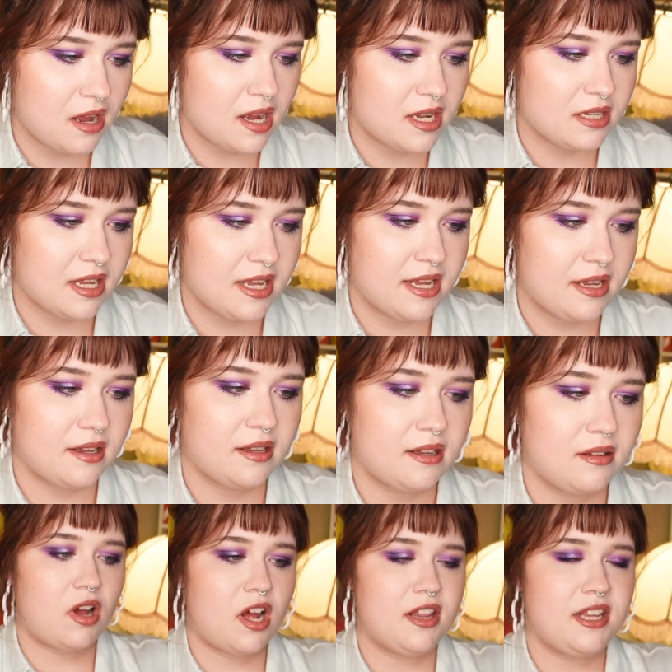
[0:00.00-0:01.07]
on like
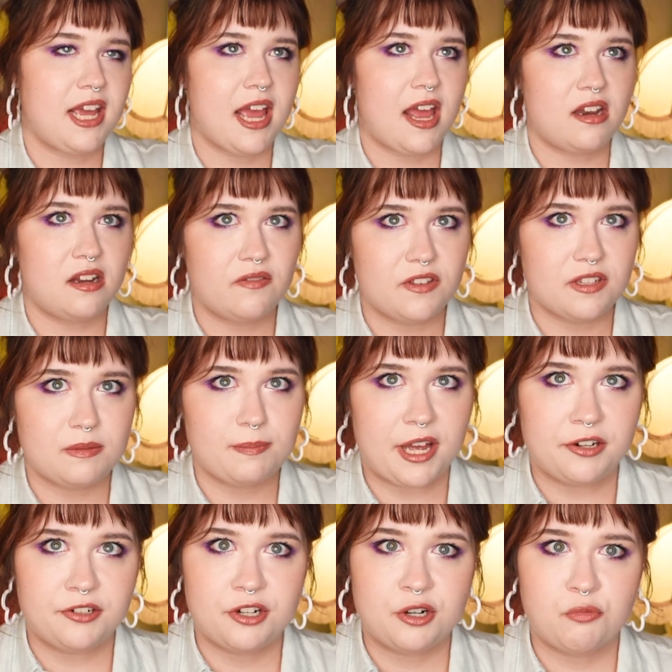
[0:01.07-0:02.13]
on the end of the
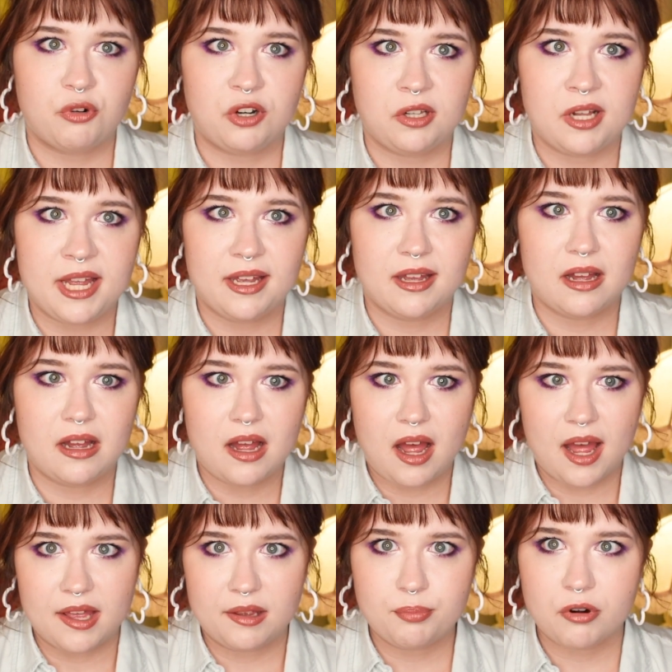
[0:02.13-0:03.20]
spectrum where like
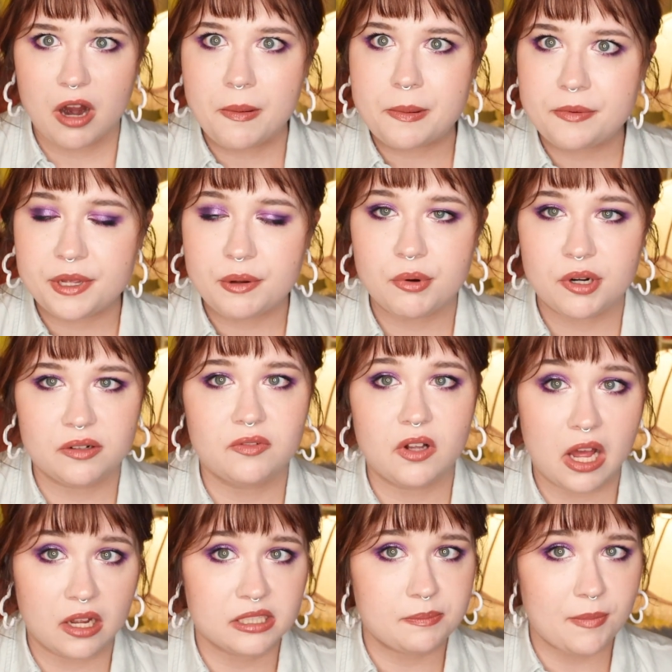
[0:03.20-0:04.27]
I probably would have
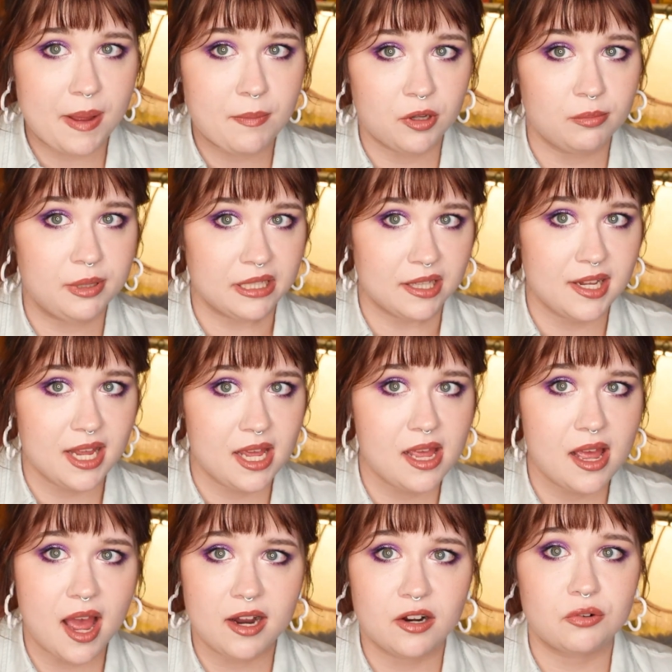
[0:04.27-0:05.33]
lost my
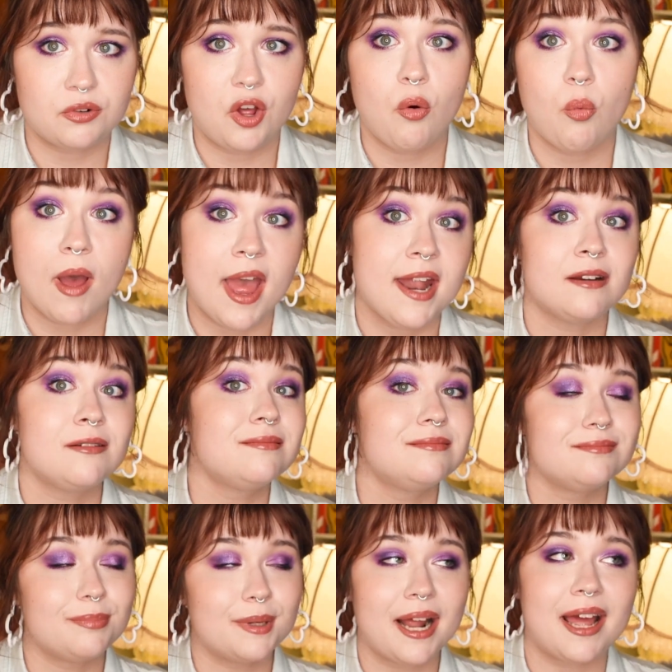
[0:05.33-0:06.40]
mobility, I don't know when,
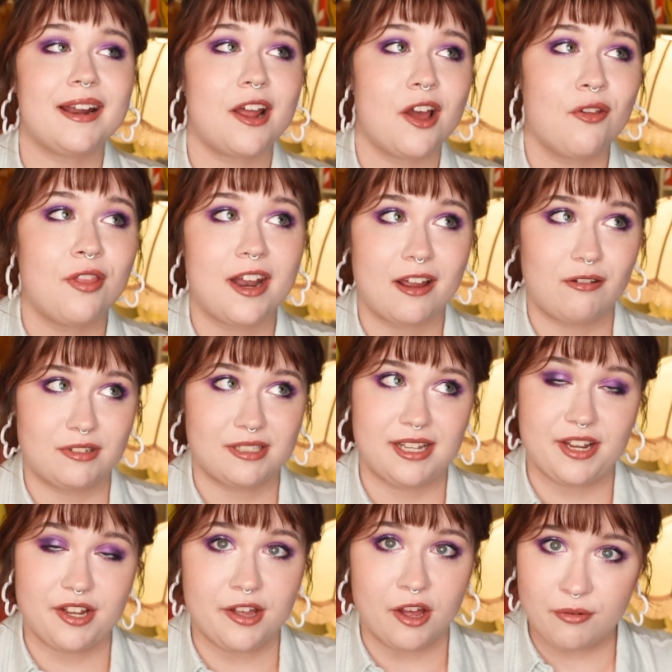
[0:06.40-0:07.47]
but I know that I was
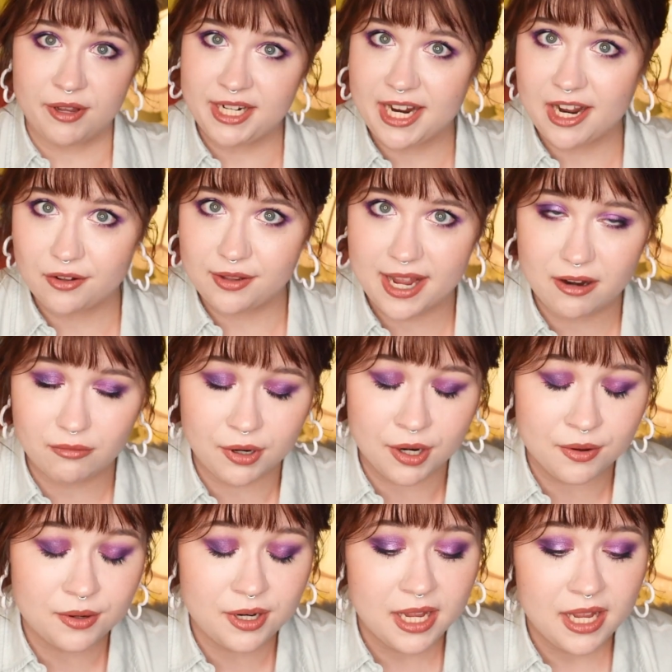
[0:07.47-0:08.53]
like going down that
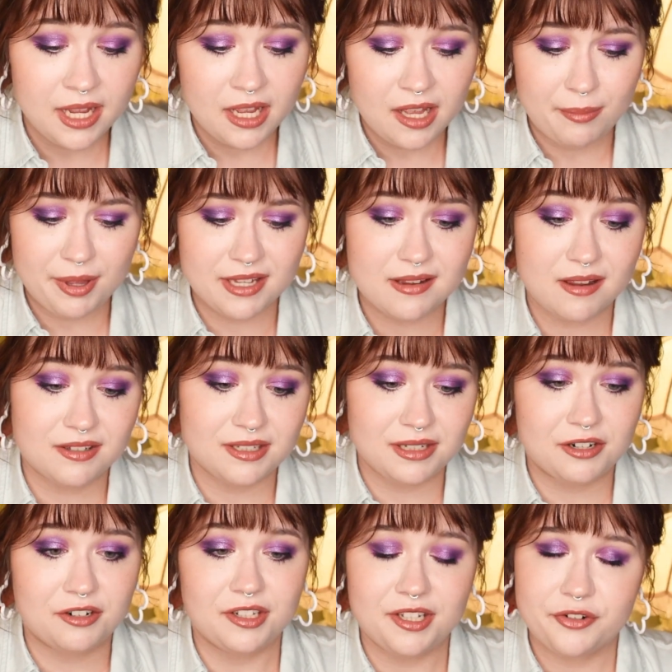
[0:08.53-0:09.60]
road because I was
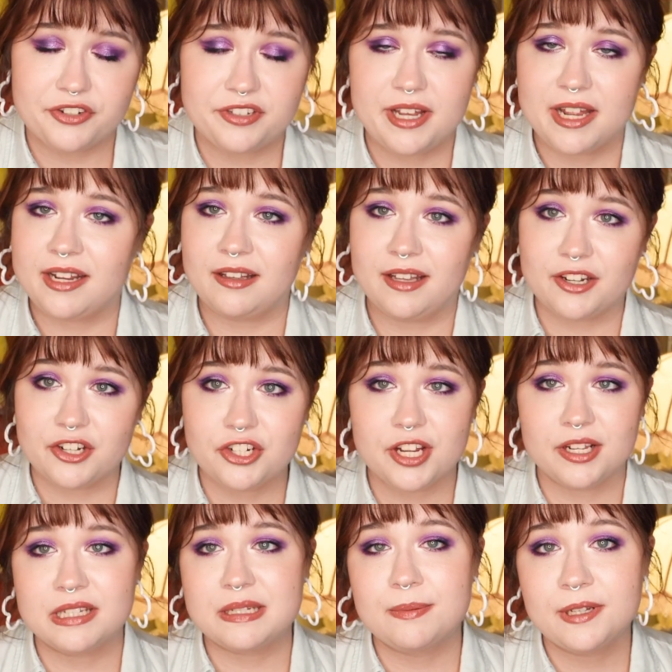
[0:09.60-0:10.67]
literally just getting like
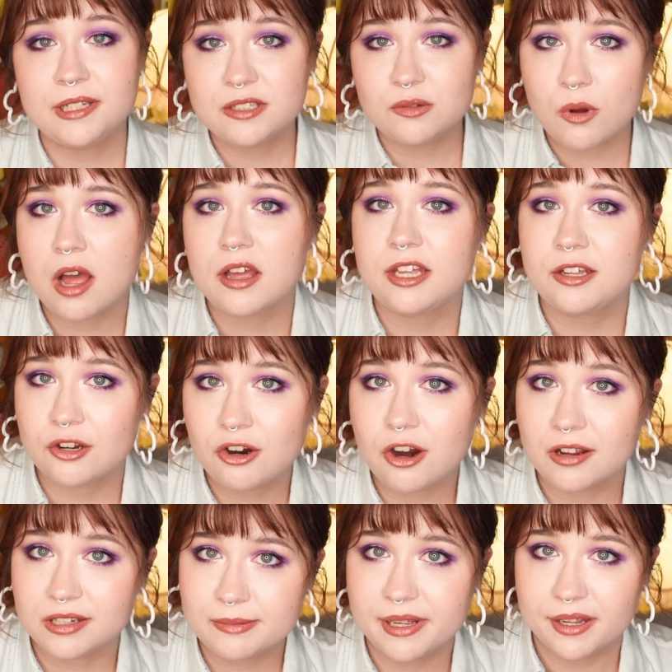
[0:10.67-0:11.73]
shin splints walking
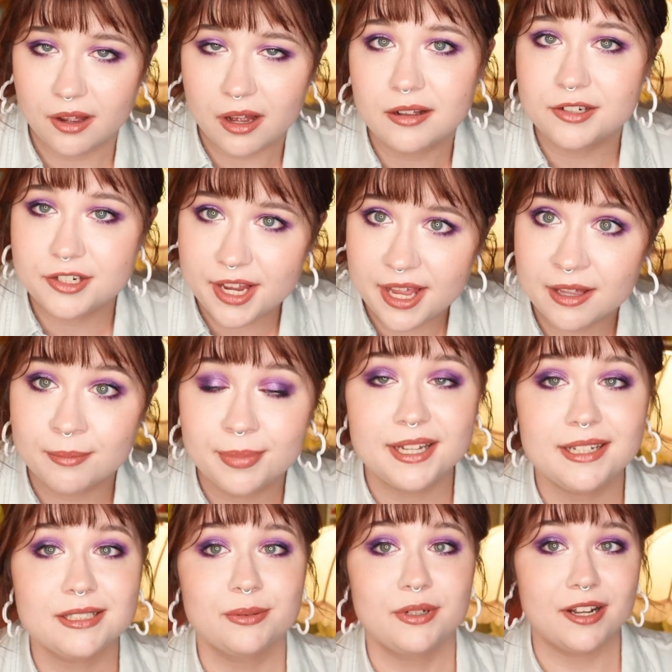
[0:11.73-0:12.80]
across my college
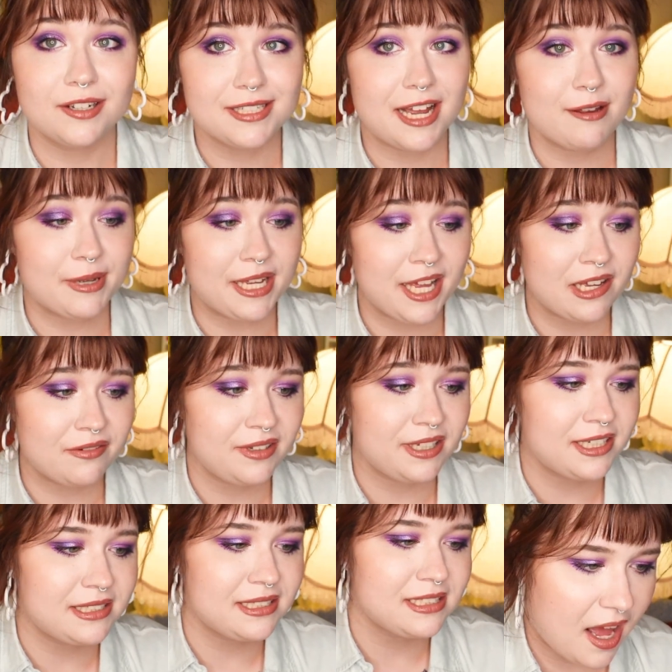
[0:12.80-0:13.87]
campus when I was at my
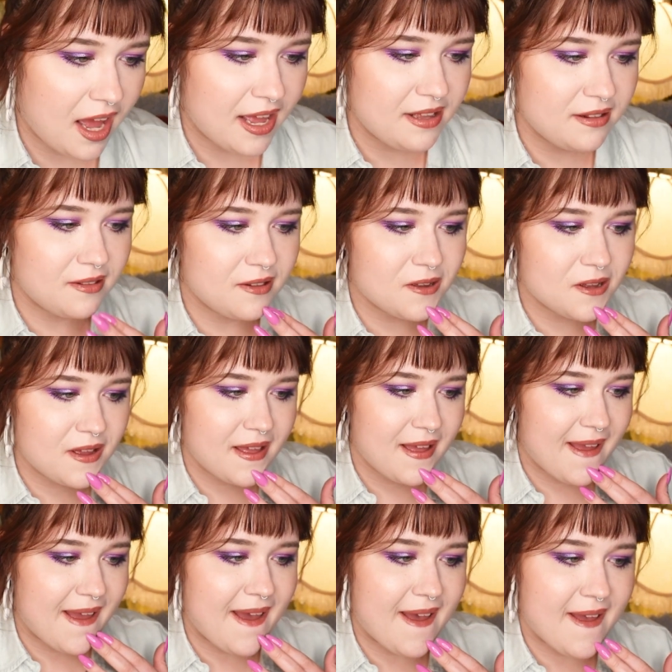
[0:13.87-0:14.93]
heaviest. I look
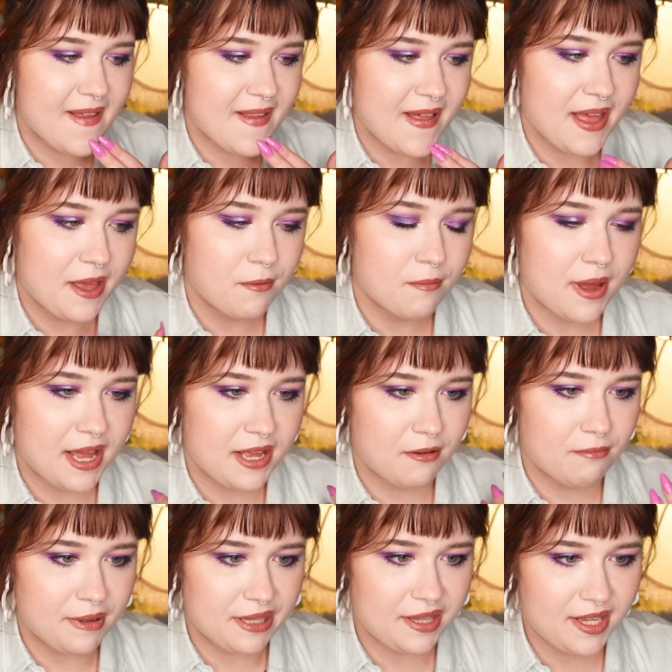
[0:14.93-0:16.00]
at like my
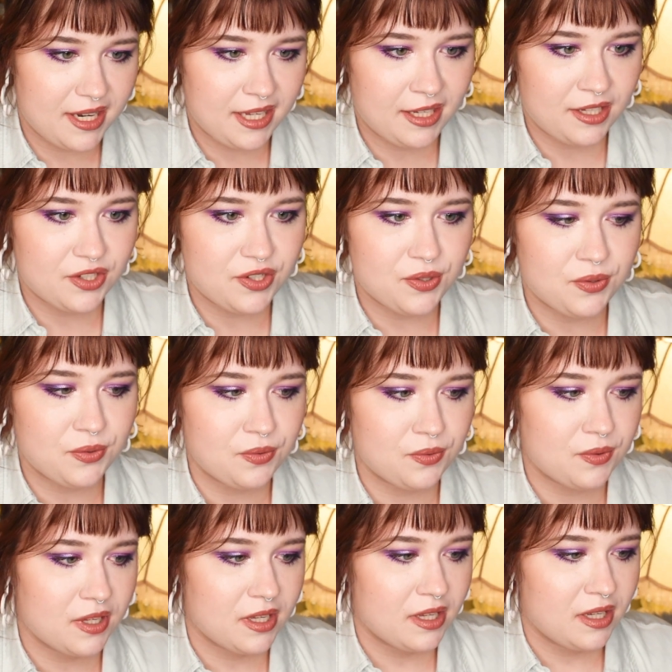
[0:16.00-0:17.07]
ability
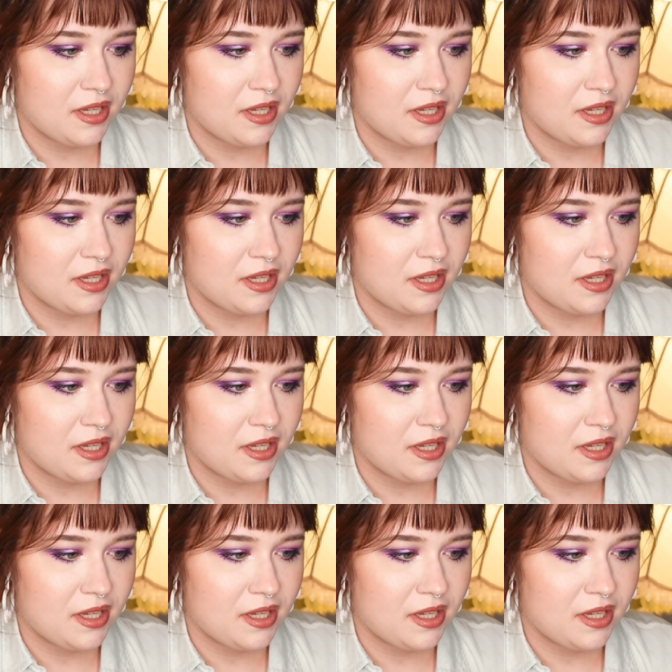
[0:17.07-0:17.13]
to